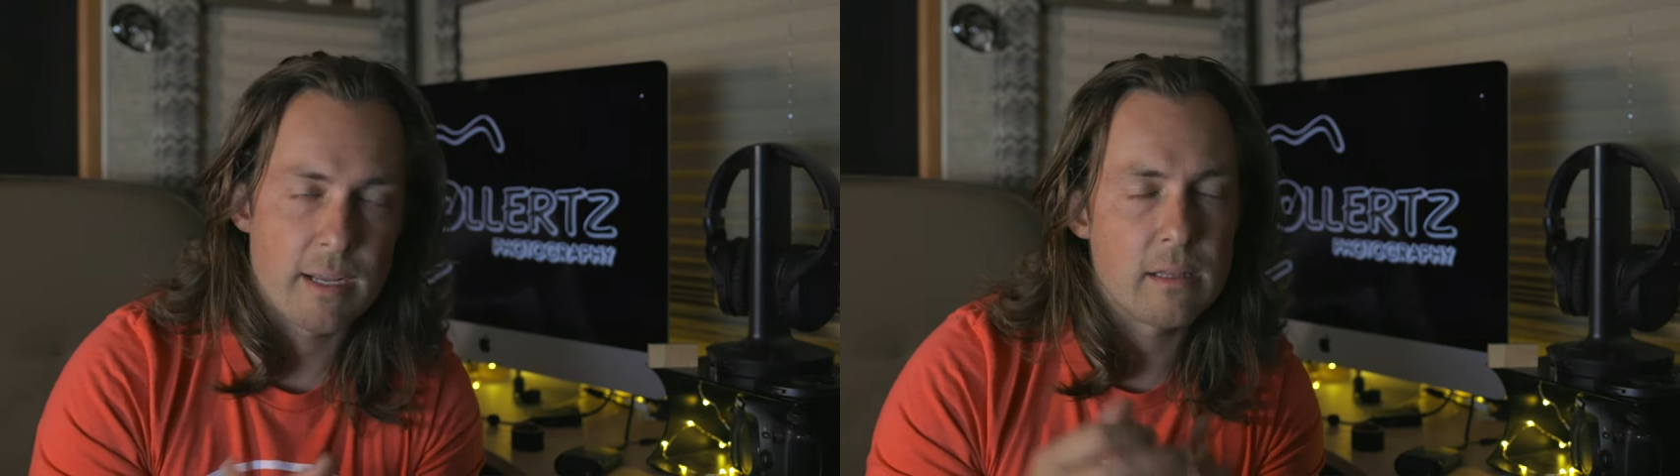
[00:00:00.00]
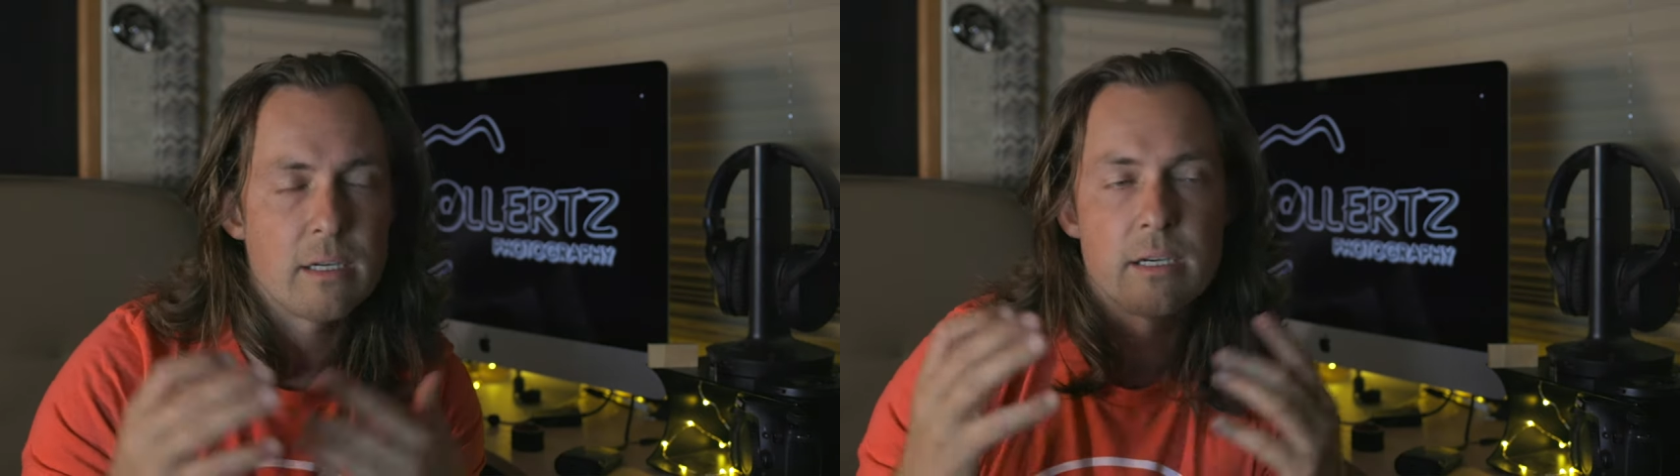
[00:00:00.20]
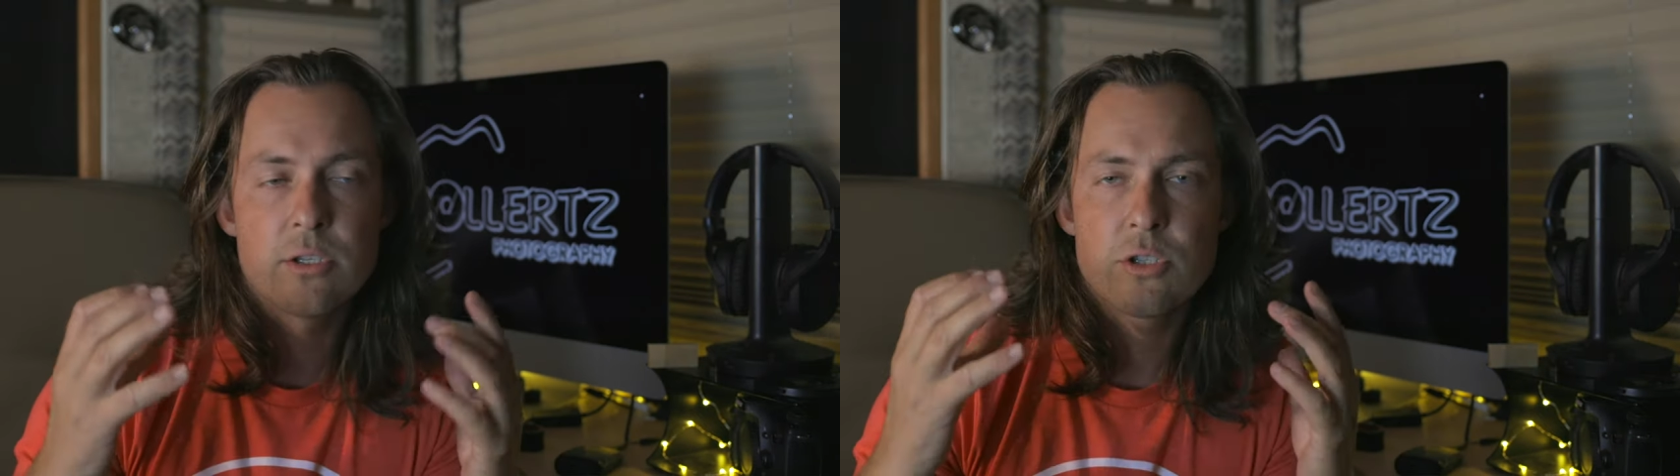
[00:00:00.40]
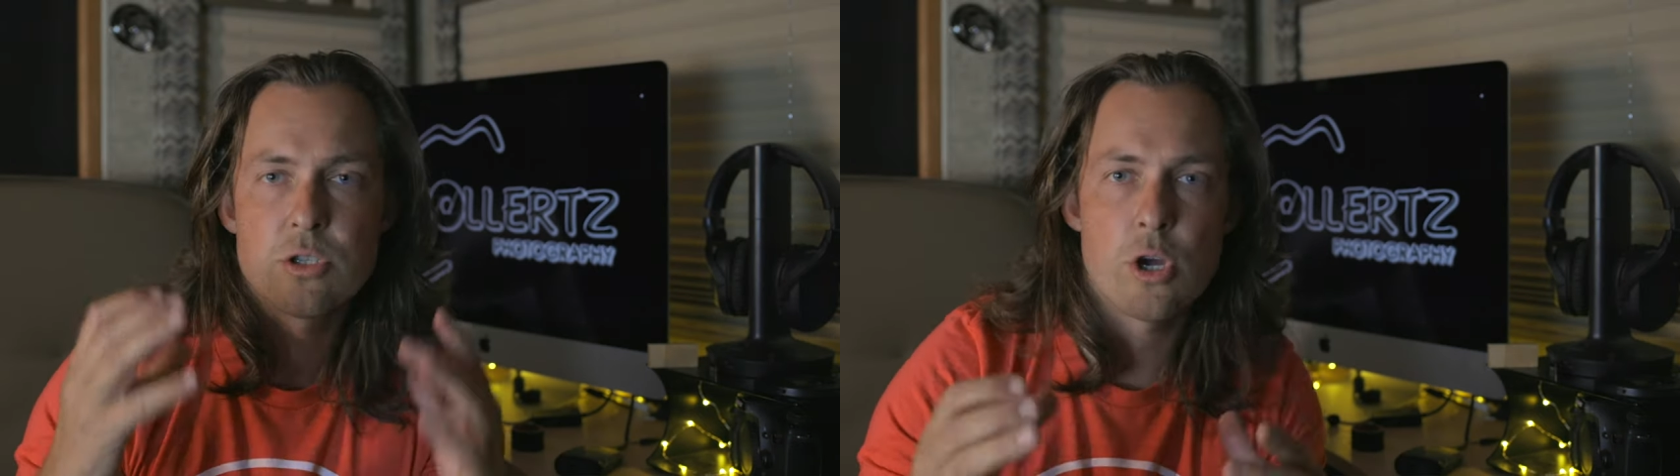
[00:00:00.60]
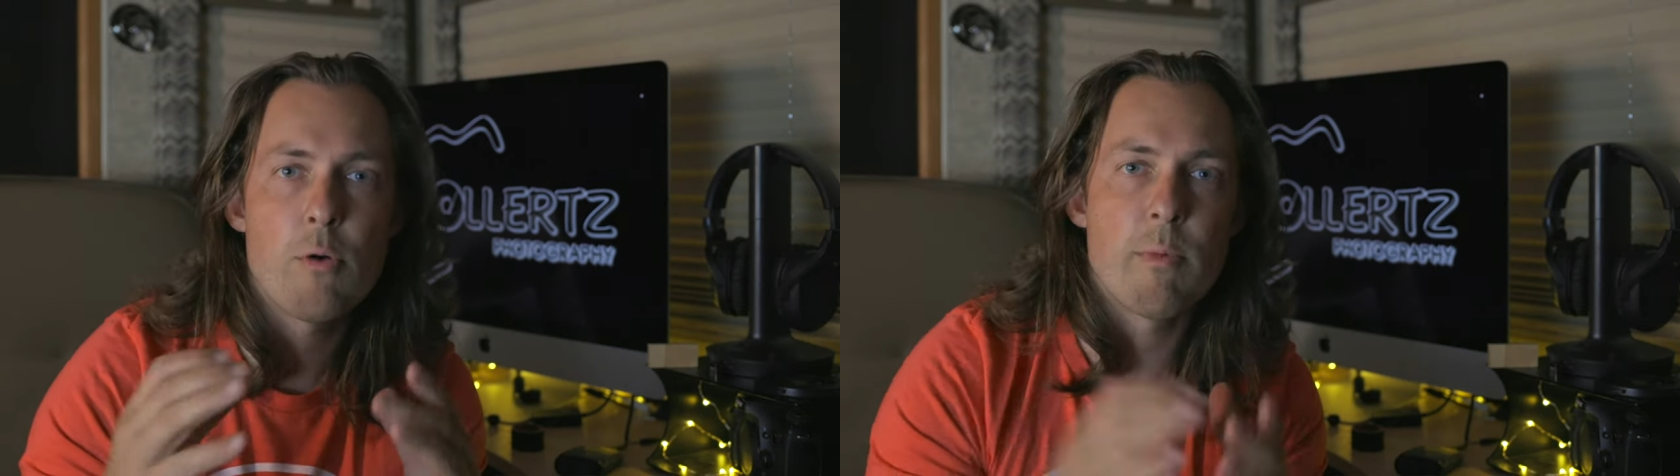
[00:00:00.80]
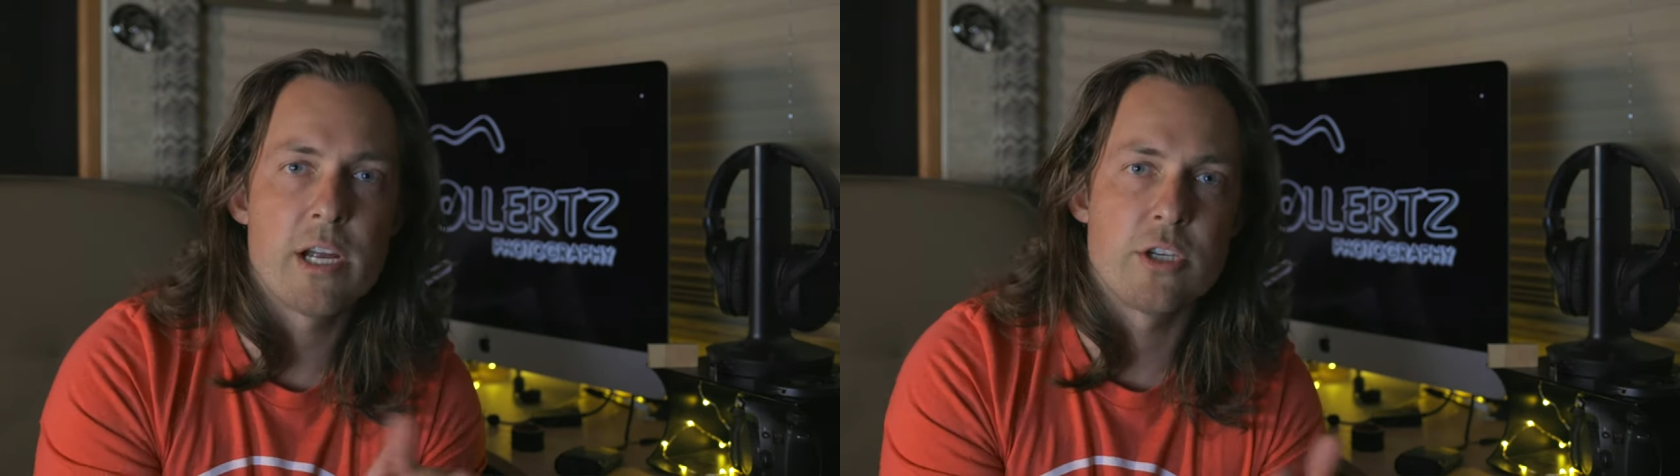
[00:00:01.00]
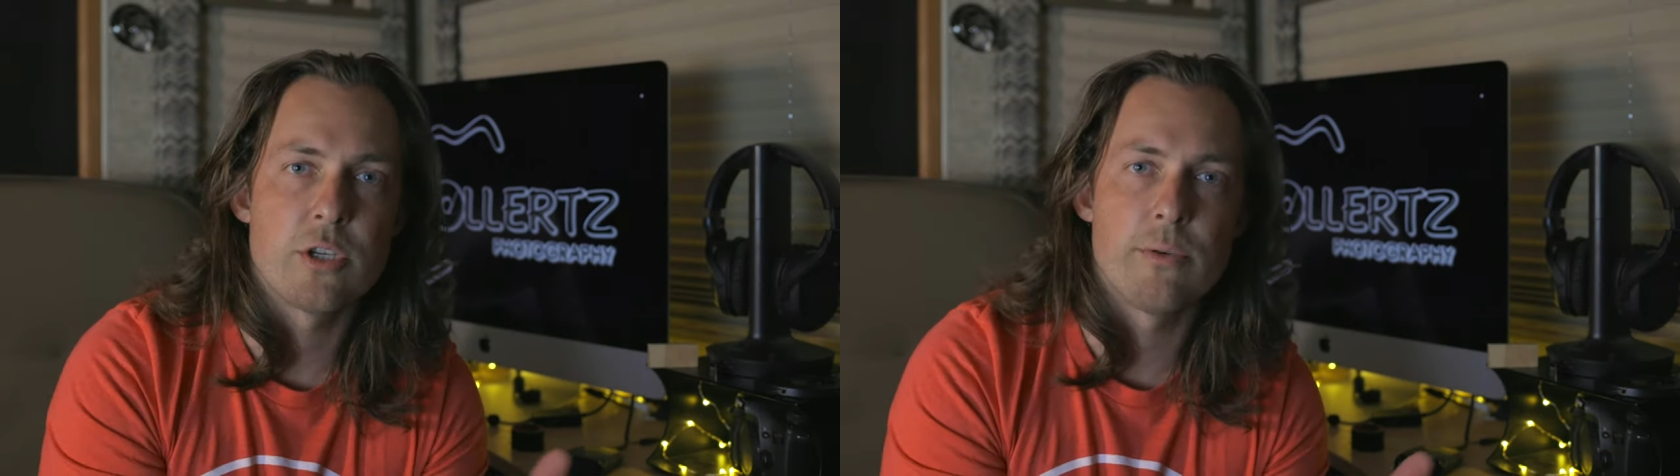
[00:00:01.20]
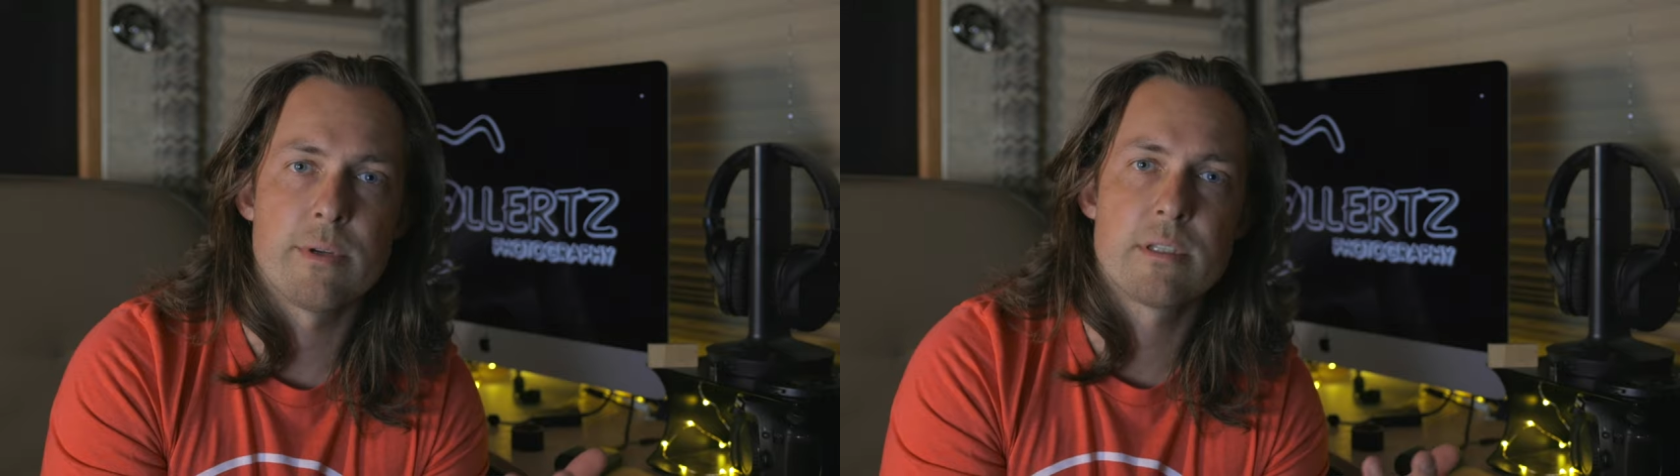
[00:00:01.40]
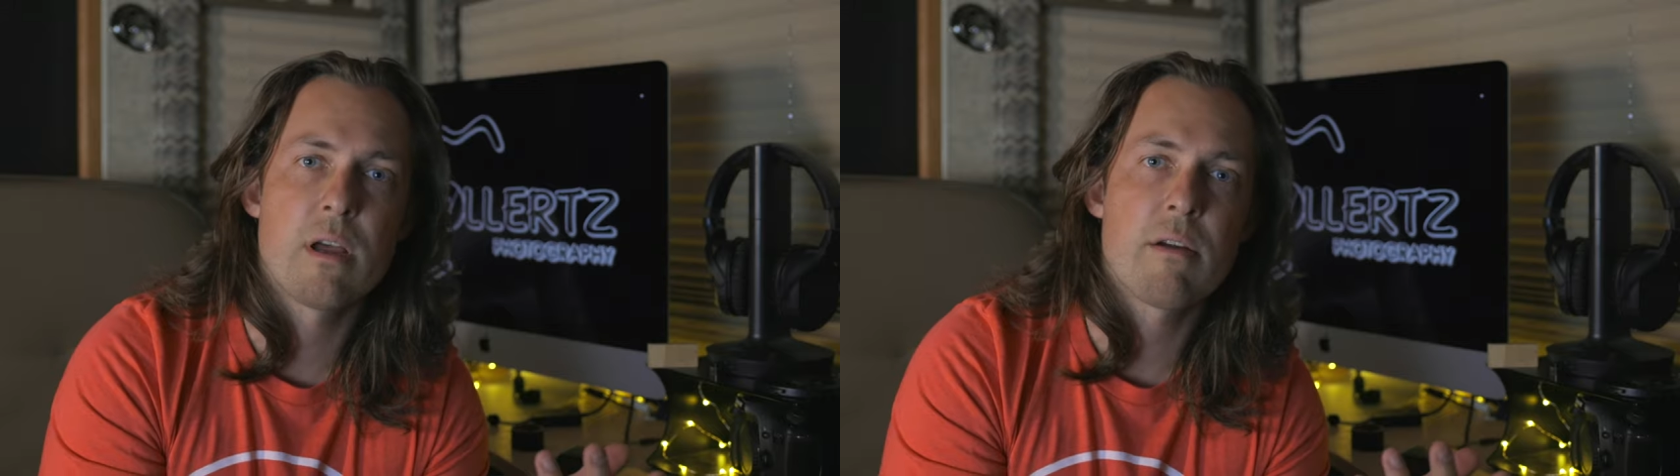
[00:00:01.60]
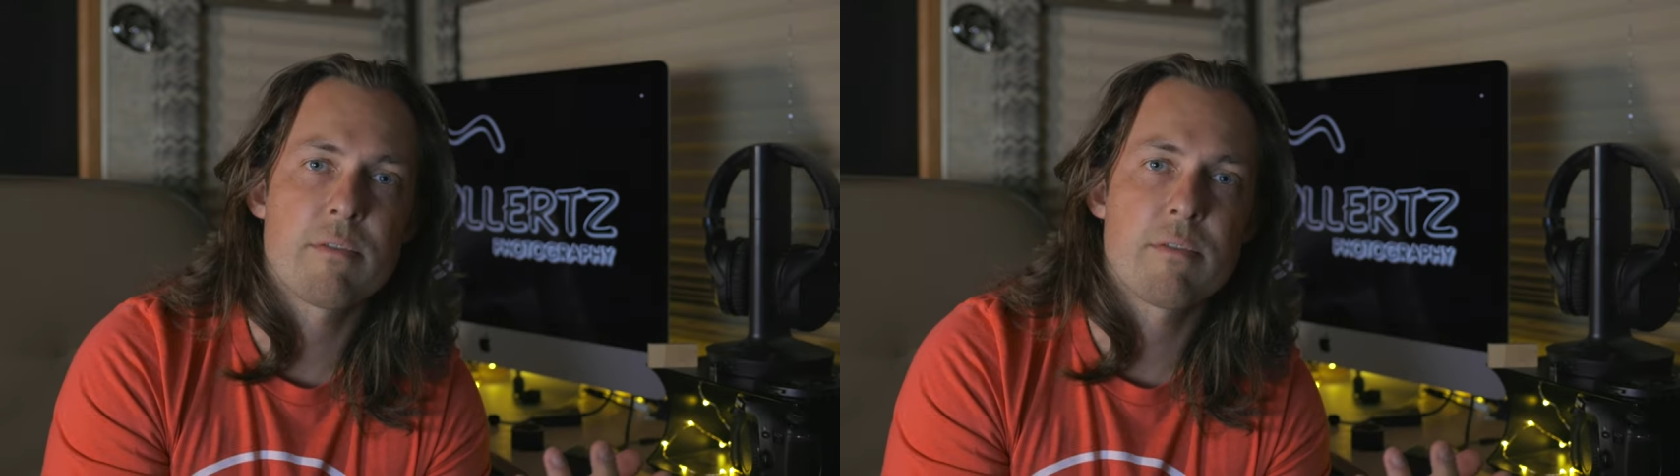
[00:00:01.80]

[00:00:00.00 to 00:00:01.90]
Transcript: I learned so much doing stock